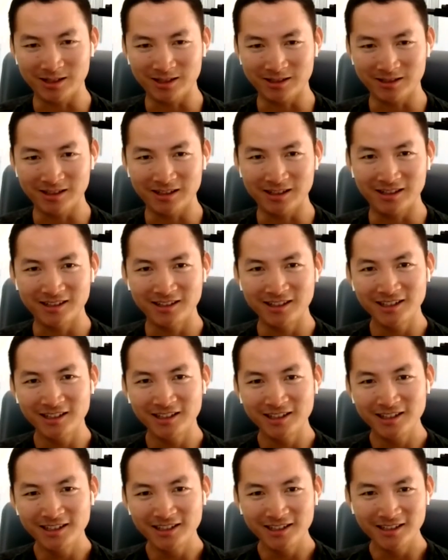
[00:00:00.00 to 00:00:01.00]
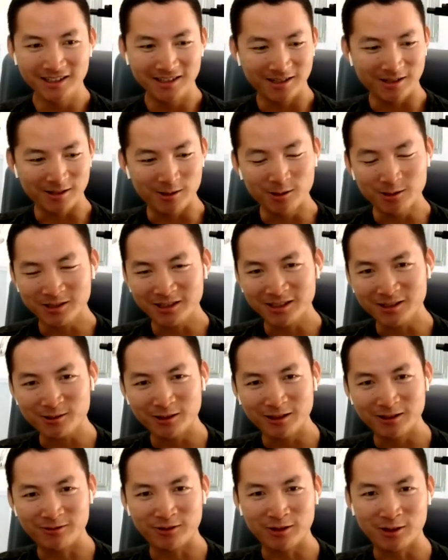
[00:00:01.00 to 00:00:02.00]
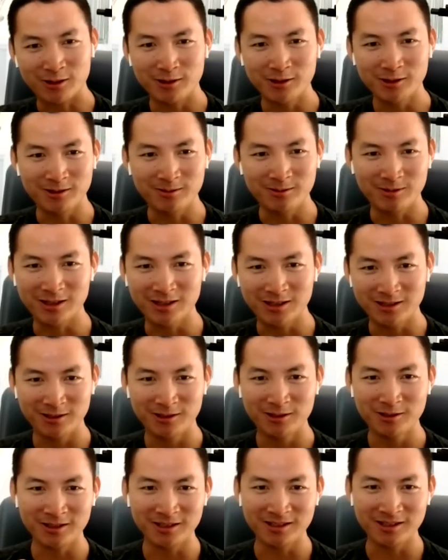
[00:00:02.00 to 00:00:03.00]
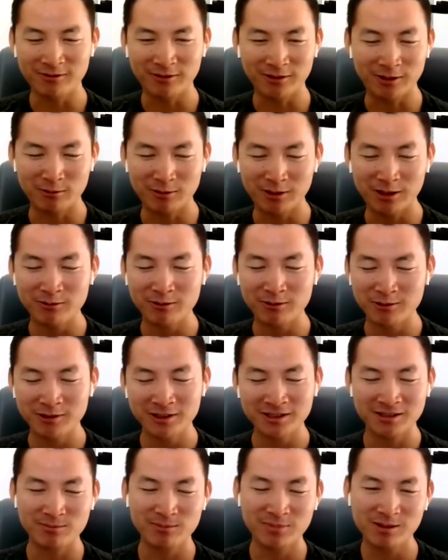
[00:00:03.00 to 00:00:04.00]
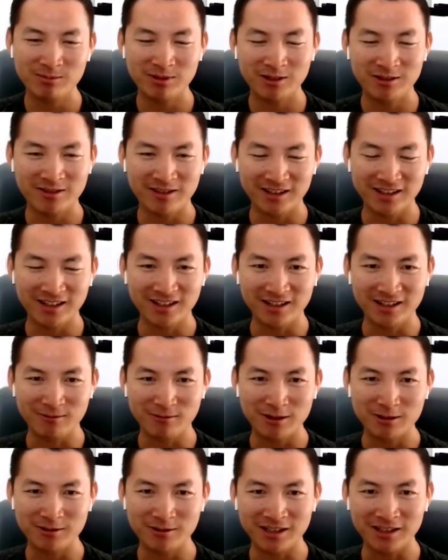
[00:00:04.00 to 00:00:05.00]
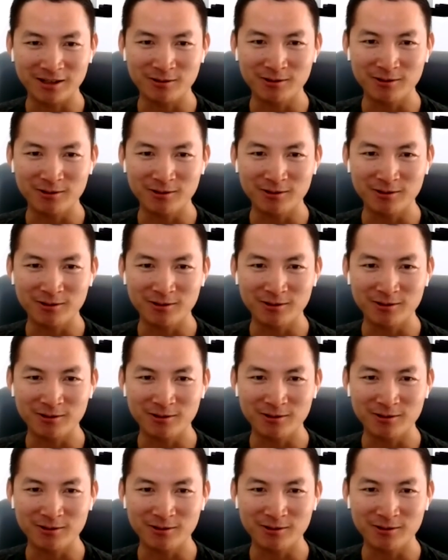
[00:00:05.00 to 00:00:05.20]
Because using greed for good, because usually for whatever reason, people think when you say